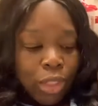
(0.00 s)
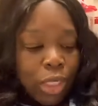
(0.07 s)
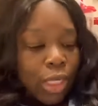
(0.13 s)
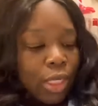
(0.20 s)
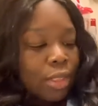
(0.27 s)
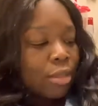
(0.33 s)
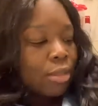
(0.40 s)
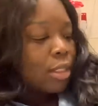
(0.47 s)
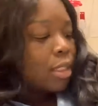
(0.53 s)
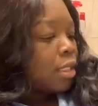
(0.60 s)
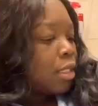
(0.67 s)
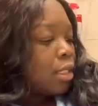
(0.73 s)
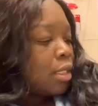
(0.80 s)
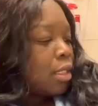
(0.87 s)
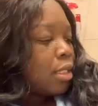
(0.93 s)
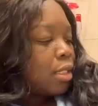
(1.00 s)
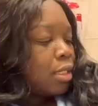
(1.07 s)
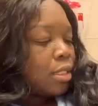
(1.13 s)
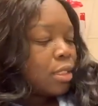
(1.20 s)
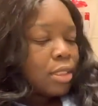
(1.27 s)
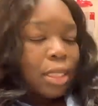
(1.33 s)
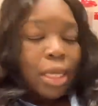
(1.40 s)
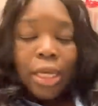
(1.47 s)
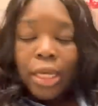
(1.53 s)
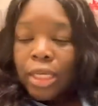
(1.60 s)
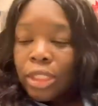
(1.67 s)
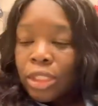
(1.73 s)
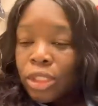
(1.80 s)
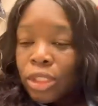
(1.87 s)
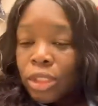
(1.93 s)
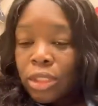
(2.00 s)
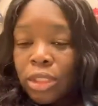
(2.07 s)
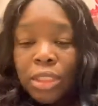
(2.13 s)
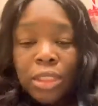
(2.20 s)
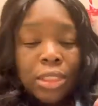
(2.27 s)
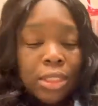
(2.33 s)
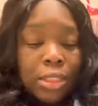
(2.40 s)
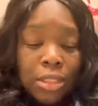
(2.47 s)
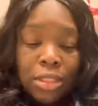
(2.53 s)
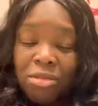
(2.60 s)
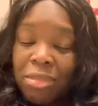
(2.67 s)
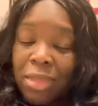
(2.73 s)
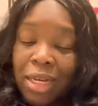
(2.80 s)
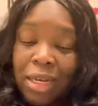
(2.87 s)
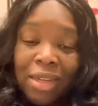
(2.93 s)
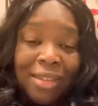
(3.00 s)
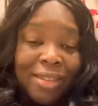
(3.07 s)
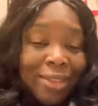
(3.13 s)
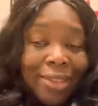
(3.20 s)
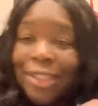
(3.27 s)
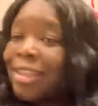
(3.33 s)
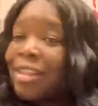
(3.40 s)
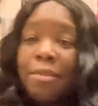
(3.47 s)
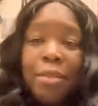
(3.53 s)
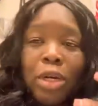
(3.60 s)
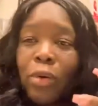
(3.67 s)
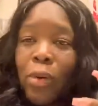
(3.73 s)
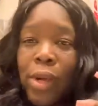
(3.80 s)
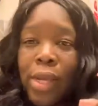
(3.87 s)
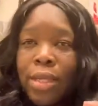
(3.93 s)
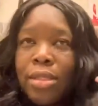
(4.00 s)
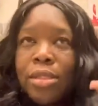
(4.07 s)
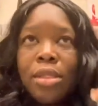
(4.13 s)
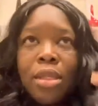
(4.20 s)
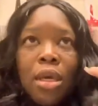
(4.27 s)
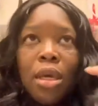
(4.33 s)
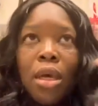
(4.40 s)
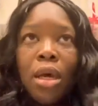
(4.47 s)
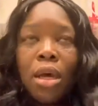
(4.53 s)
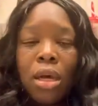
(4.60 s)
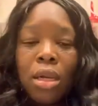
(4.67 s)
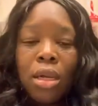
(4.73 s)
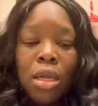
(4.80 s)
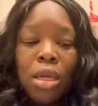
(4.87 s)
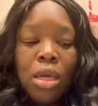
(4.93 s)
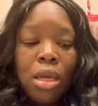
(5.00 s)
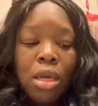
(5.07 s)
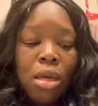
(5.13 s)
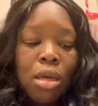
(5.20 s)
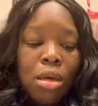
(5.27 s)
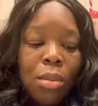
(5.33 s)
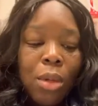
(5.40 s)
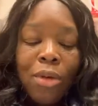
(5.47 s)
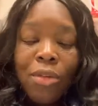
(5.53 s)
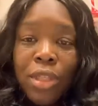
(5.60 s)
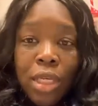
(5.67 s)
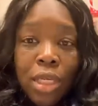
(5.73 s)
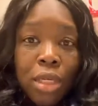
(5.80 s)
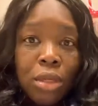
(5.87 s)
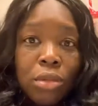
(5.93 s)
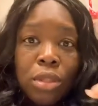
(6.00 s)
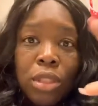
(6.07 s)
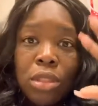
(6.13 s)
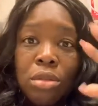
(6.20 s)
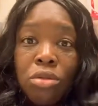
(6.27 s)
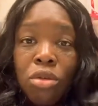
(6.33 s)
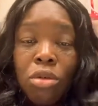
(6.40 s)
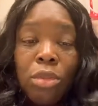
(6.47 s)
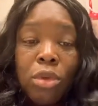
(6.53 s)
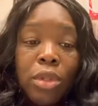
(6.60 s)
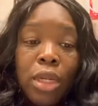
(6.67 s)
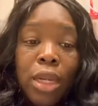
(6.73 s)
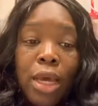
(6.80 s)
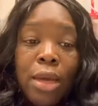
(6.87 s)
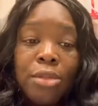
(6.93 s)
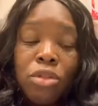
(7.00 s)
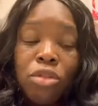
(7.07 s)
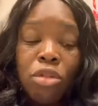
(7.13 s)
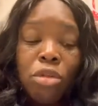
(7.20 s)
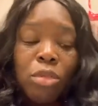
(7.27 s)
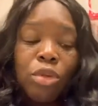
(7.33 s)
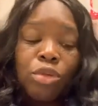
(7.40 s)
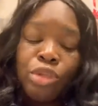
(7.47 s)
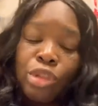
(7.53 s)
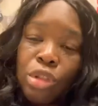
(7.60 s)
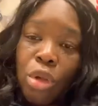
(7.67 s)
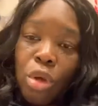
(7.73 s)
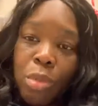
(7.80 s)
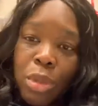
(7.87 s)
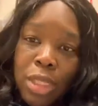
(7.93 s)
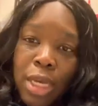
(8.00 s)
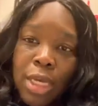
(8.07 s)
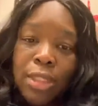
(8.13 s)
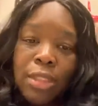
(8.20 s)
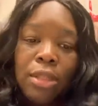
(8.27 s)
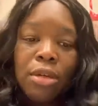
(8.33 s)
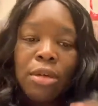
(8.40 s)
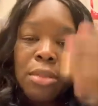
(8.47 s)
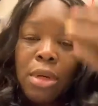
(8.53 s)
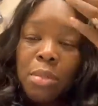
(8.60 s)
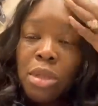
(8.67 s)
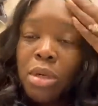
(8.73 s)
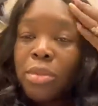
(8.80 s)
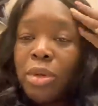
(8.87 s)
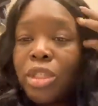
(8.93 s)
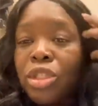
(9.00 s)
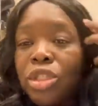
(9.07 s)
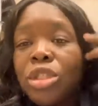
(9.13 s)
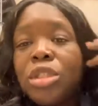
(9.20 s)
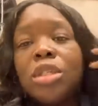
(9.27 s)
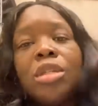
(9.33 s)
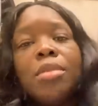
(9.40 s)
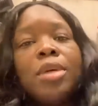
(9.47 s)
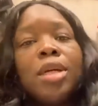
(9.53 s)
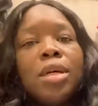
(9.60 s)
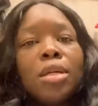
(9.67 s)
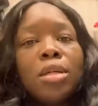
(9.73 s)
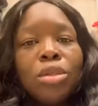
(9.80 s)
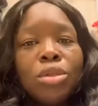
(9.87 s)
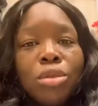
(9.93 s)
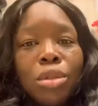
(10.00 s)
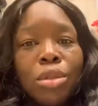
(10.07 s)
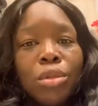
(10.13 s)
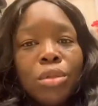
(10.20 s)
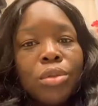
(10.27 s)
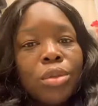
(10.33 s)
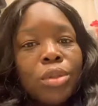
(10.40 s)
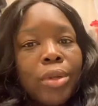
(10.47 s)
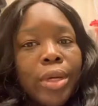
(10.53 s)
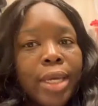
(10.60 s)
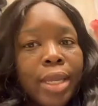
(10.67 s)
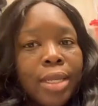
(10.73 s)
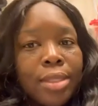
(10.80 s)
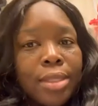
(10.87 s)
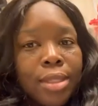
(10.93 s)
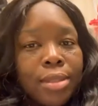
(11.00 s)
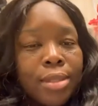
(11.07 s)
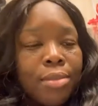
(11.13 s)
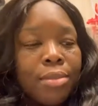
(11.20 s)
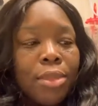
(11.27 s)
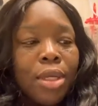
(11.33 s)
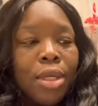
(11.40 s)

end stage disease of my, any of my organs, thank God. Um, everything else is normal. The labs are normal, just low potassium. My blood pressure just need to be under control, so I got to take some